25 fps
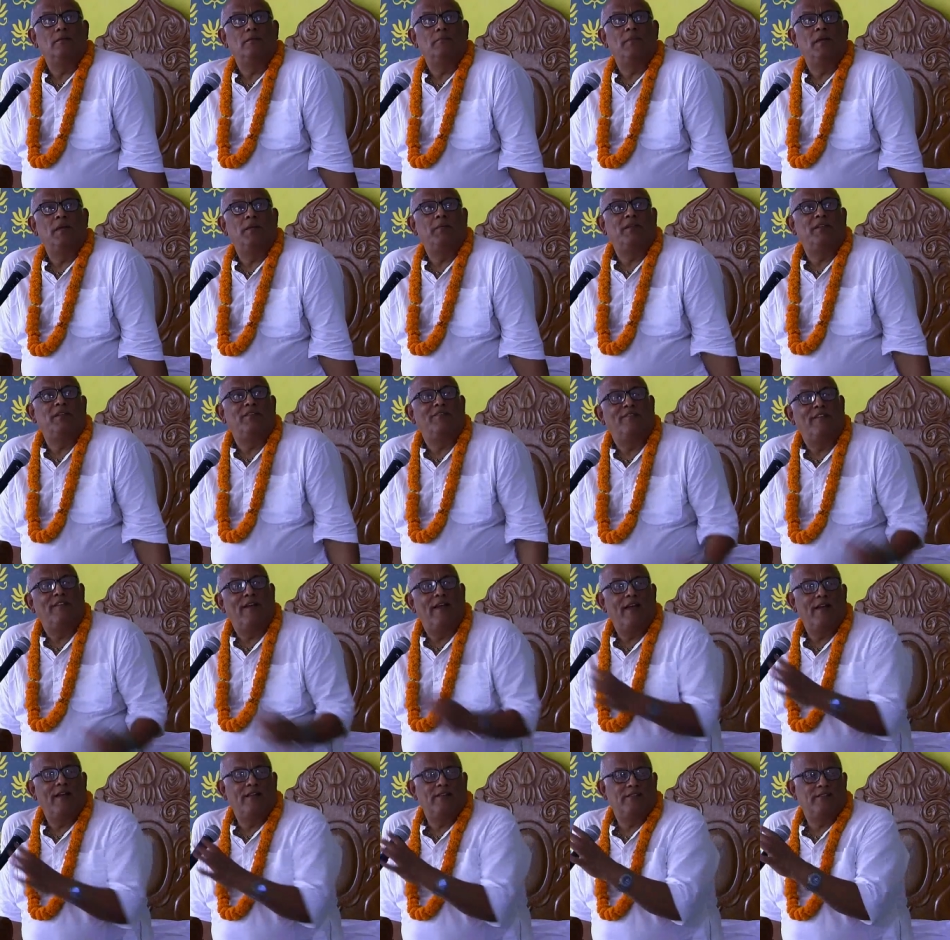Maybe the
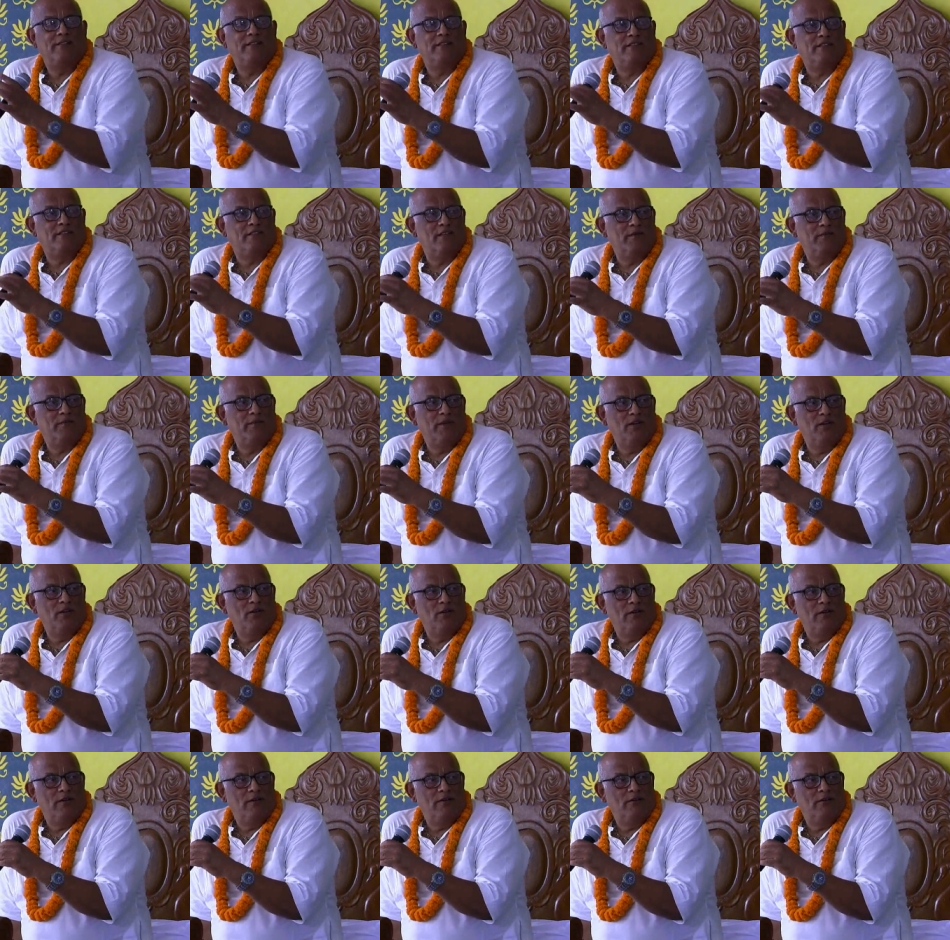fan's disturbing
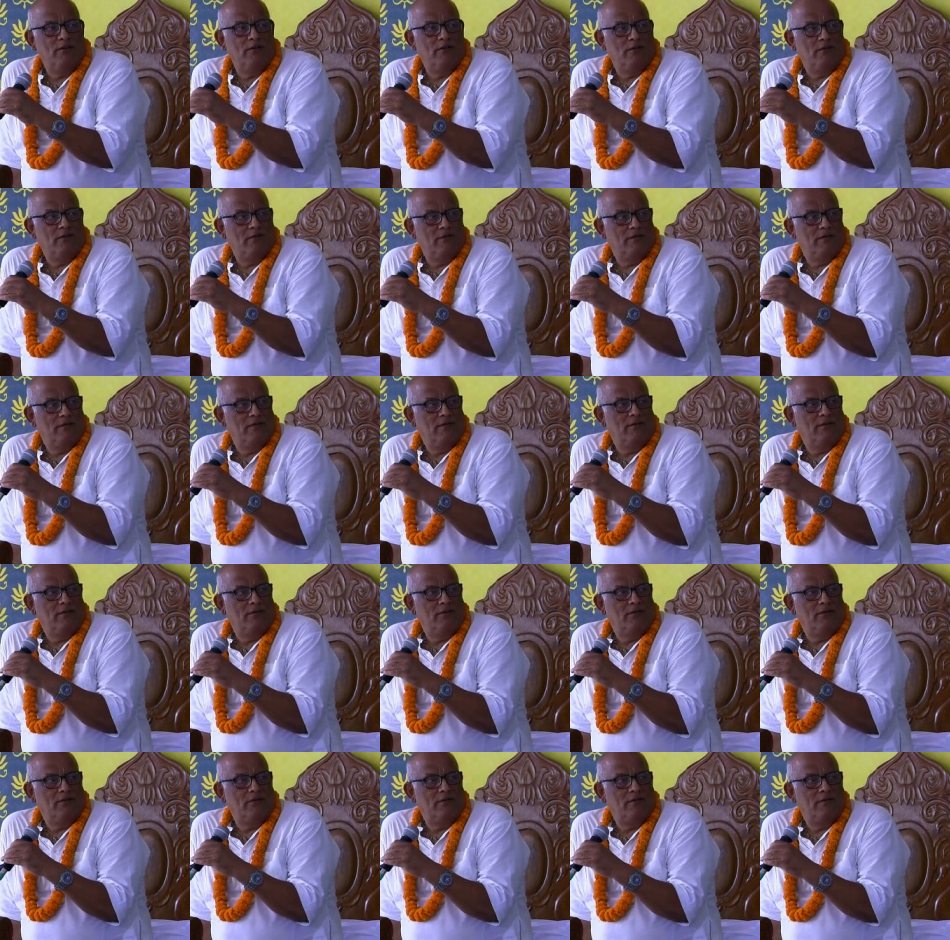your your
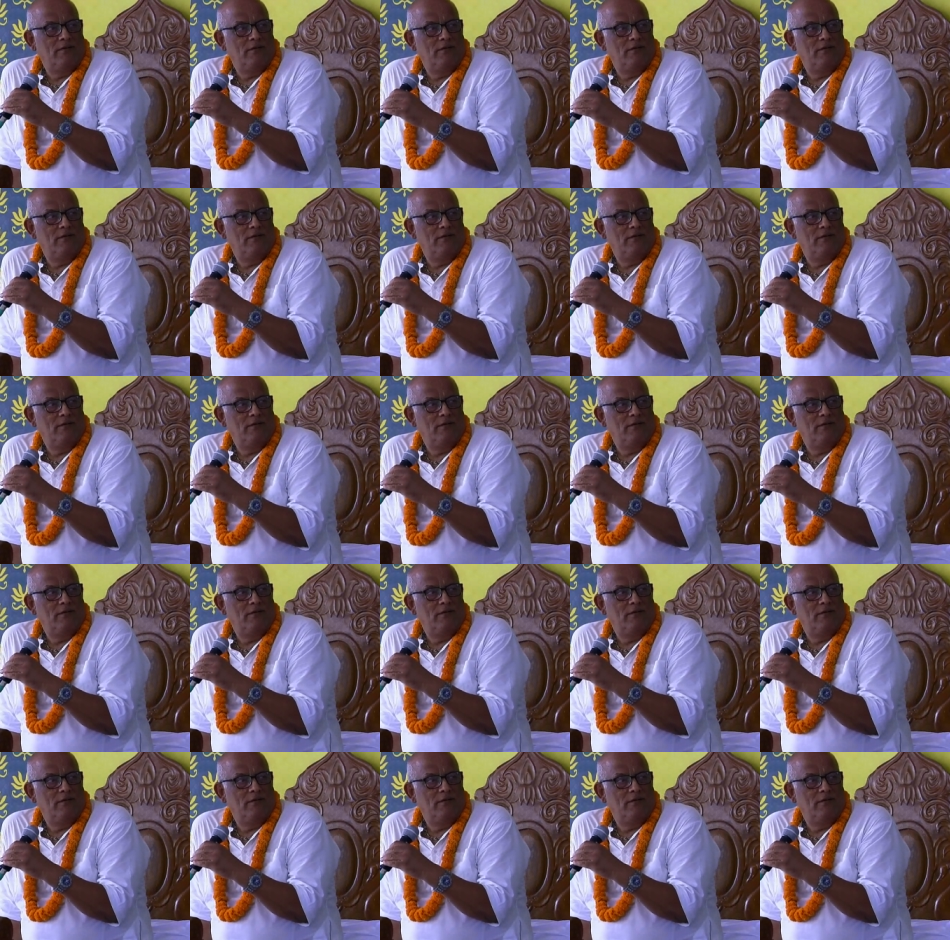your